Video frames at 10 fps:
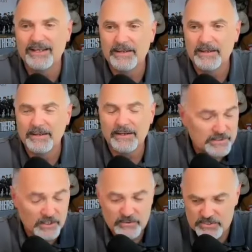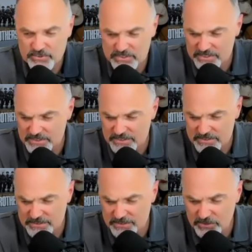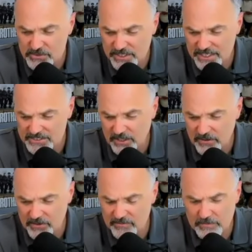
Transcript: Yep. Another interesting use case I heard of.